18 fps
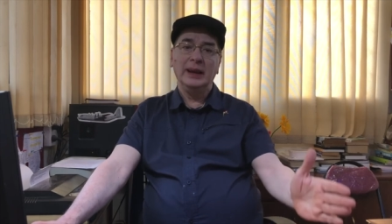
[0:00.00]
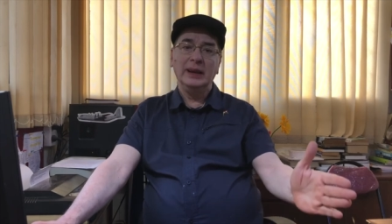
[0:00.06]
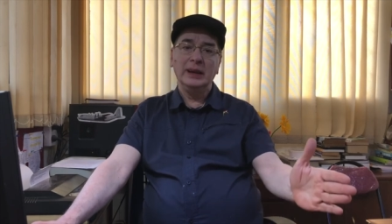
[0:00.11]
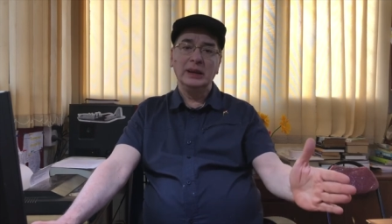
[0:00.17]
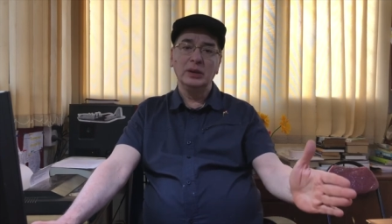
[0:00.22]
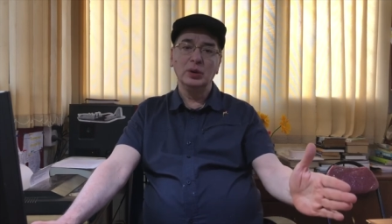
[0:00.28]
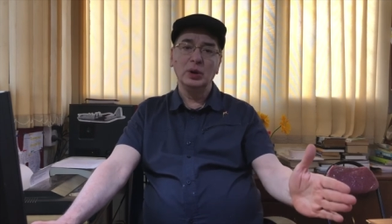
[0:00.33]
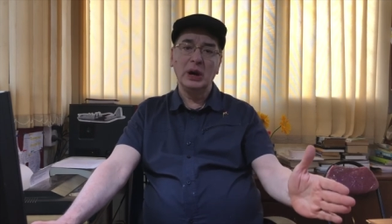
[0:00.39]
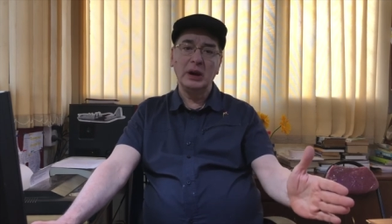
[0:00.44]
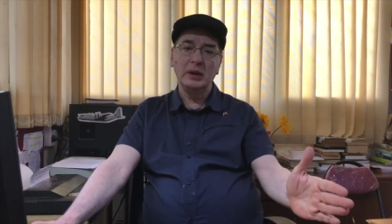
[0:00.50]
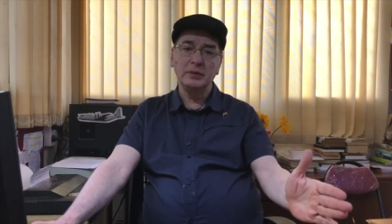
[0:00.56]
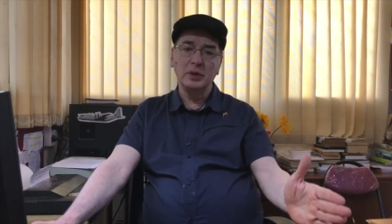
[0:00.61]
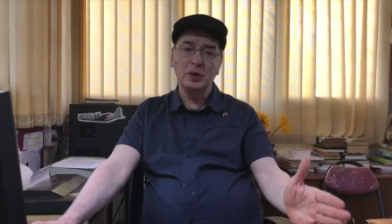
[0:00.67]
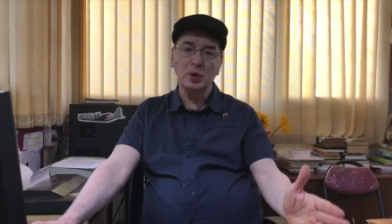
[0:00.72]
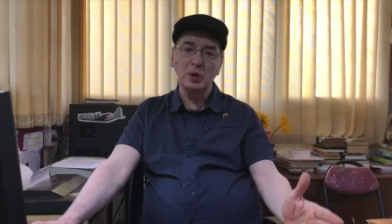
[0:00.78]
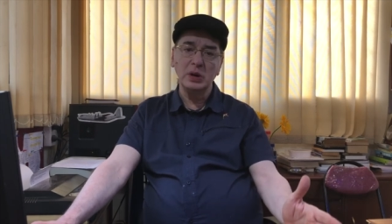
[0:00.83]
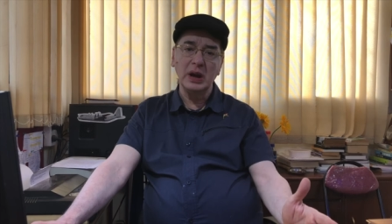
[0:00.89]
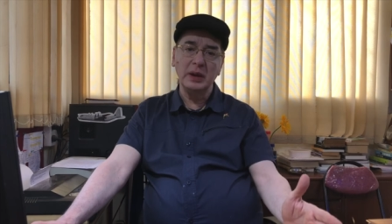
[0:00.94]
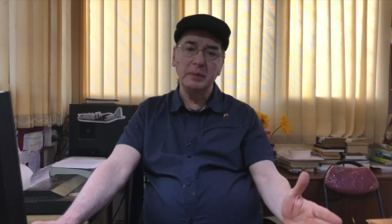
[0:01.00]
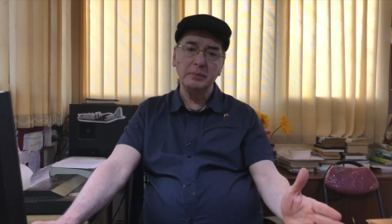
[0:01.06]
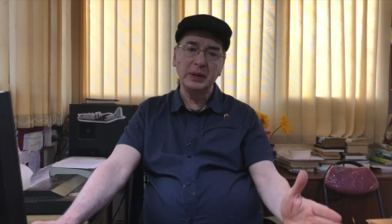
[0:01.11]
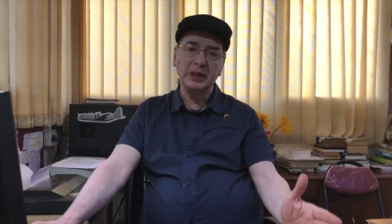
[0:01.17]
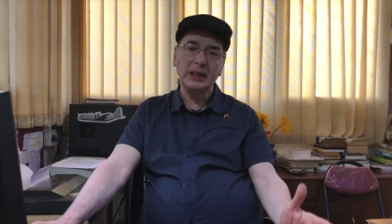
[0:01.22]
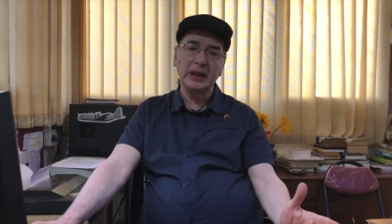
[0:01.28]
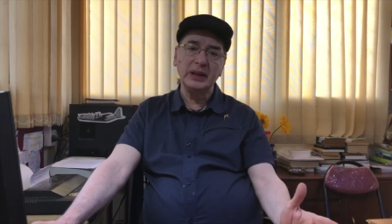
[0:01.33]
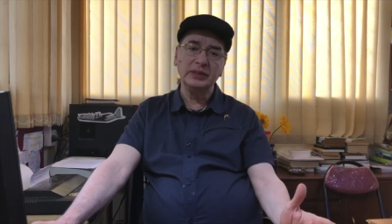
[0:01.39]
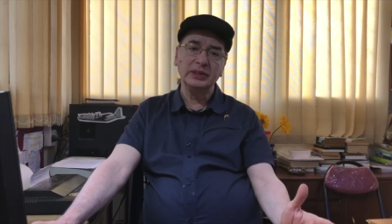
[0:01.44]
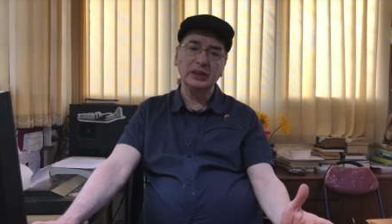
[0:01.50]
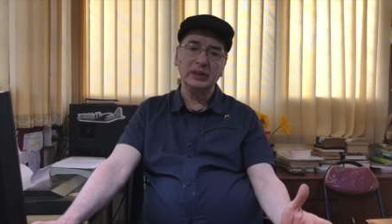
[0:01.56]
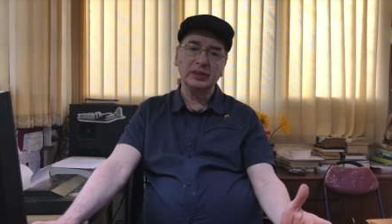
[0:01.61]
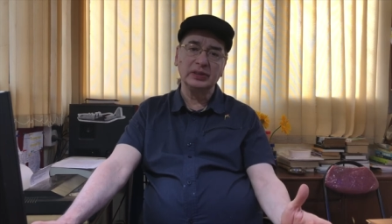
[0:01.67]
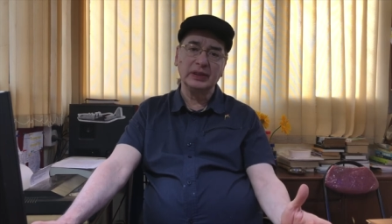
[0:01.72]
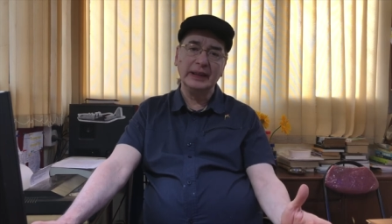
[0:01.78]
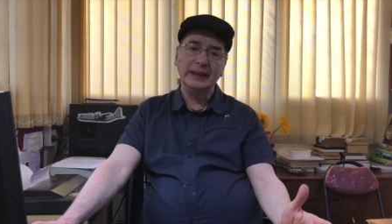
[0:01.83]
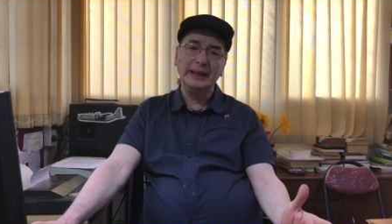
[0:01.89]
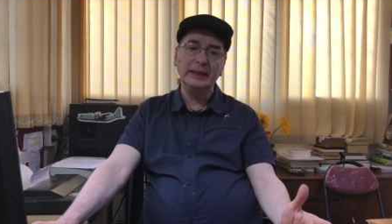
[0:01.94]
You have good empathizing
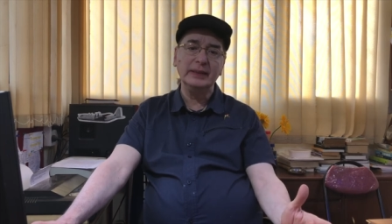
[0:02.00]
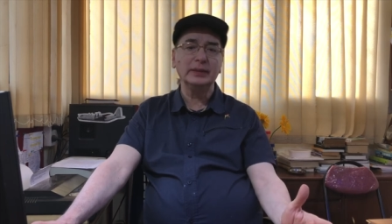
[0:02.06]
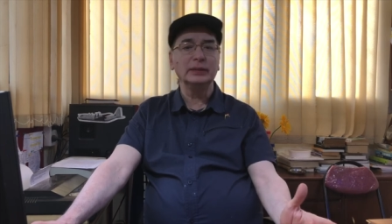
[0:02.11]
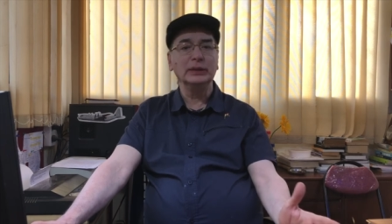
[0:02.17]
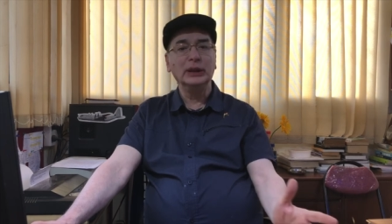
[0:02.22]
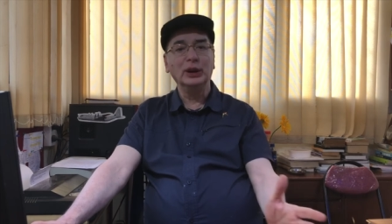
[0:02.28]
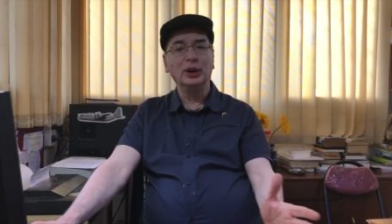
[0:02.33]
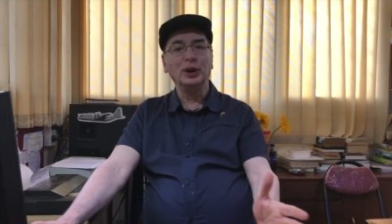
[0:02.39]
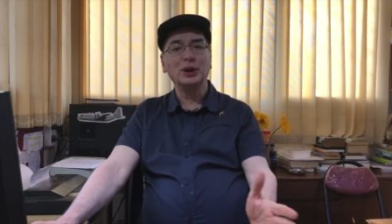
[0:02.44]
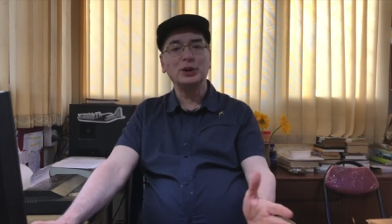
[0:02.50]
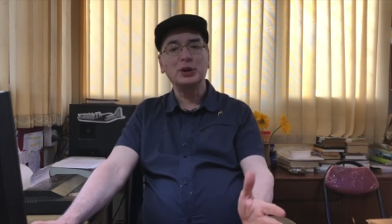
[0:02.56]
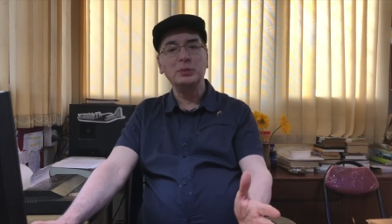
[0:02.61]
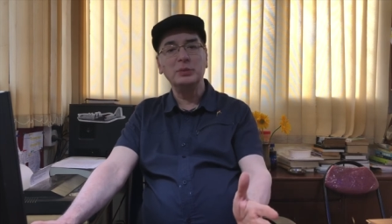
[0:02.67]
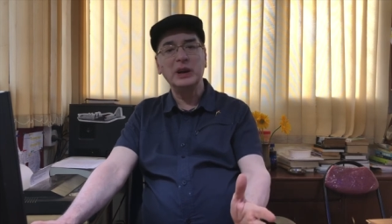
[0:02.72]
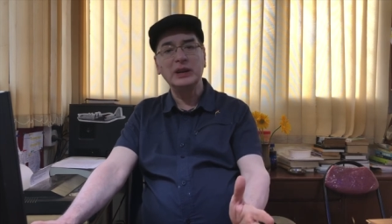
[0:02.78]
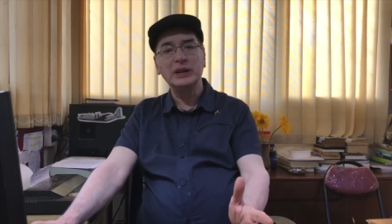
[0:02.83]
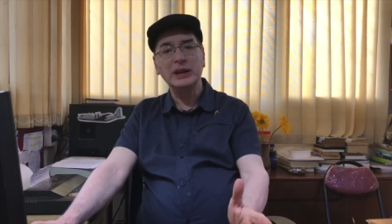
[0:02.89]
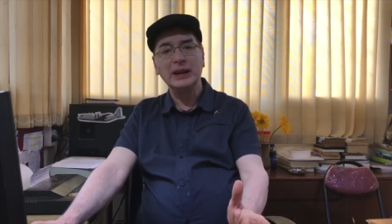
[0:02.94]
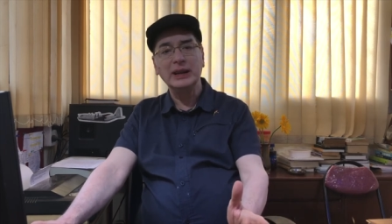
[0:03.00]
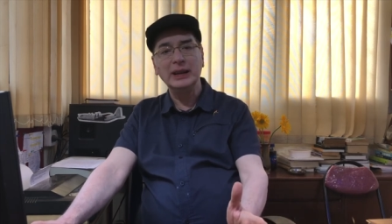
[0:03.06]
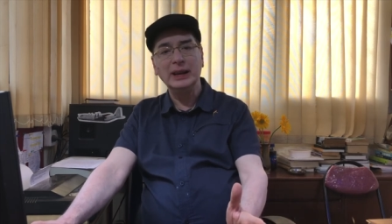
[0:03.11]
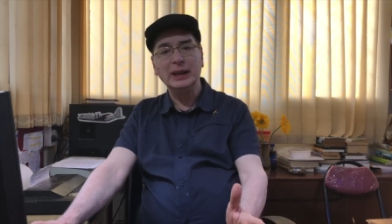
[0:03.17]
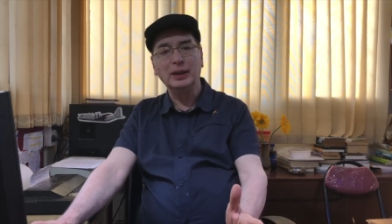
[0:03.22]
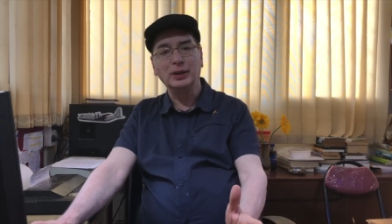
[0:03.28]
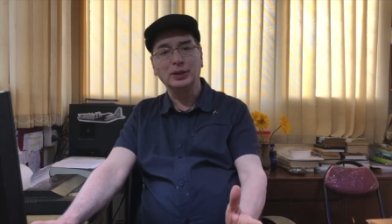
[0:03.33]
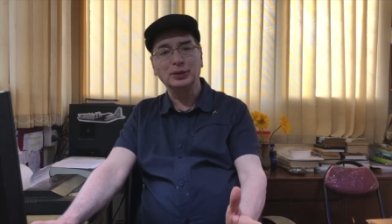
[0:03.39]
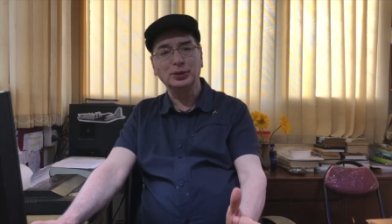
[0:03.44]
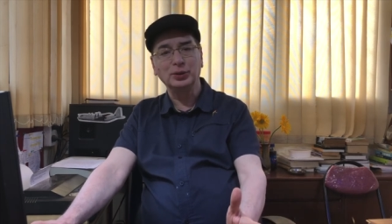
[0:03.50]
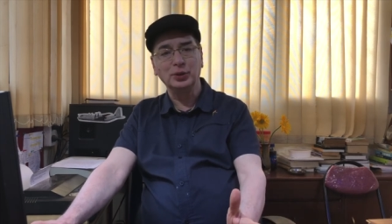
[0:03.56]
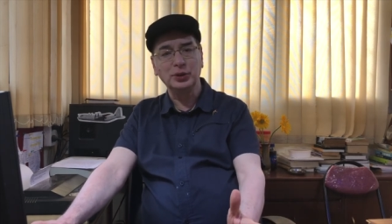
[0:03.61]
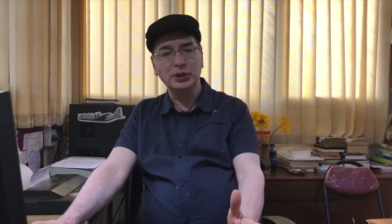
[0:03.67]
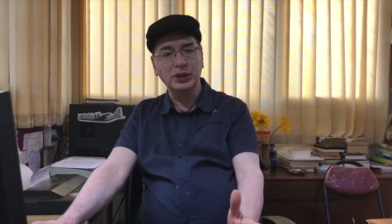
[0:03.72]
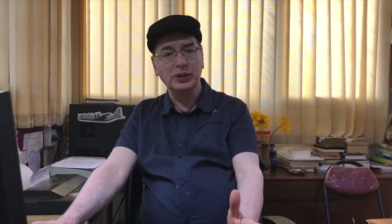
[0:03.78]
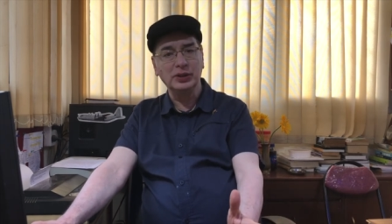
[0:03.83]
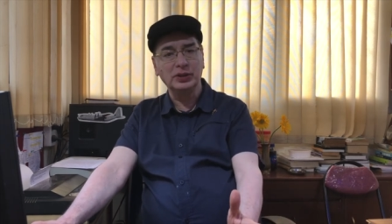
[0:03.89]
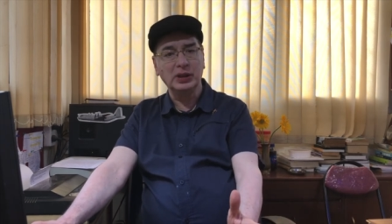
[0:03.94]
skills, automatically your
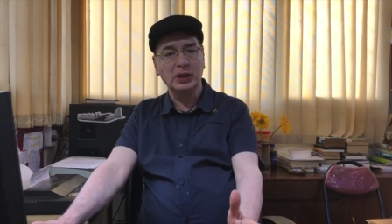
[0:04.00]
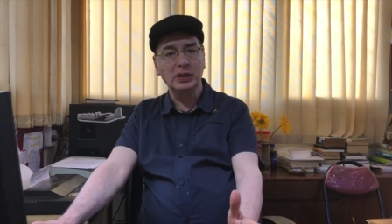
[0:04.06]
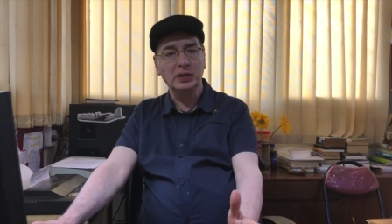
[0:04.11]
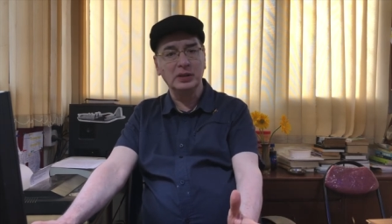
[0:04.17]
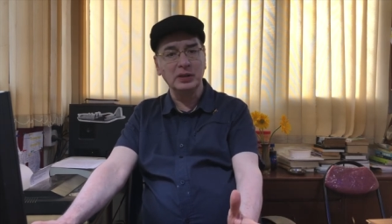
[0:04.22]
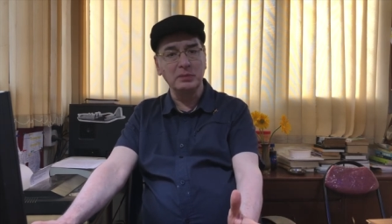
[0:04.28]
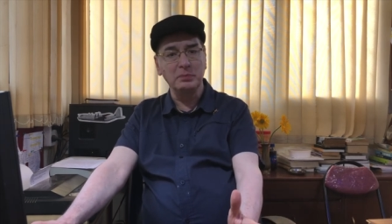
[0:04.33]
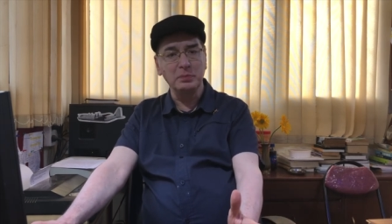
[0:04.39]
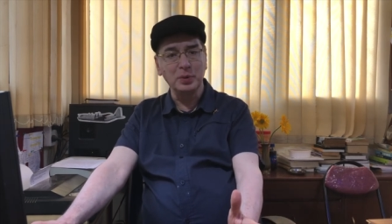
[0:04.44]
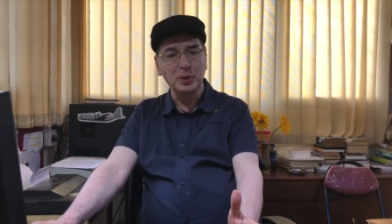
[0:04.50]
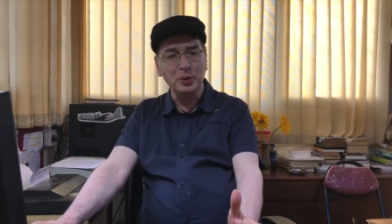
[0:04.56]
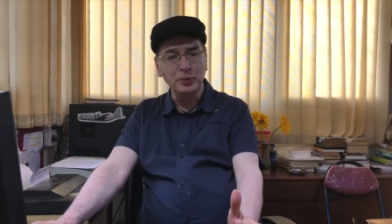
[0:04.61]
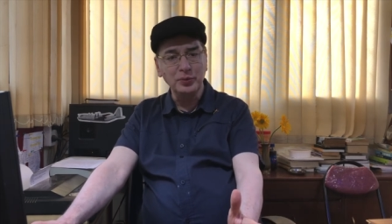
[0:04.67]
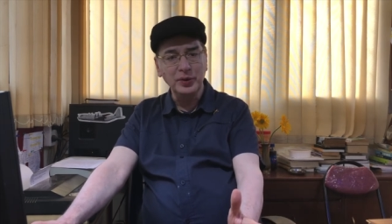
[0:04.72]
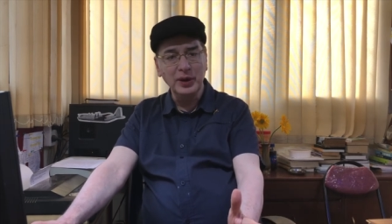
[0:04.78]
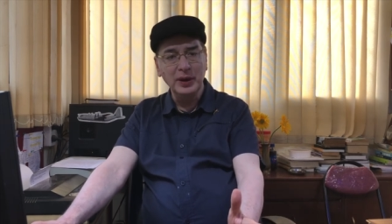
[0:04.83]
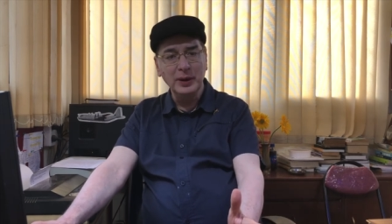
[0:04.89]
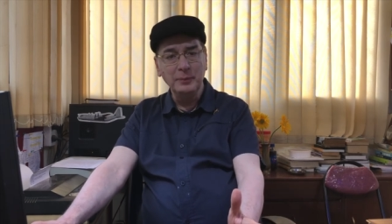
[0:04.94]
social skills improve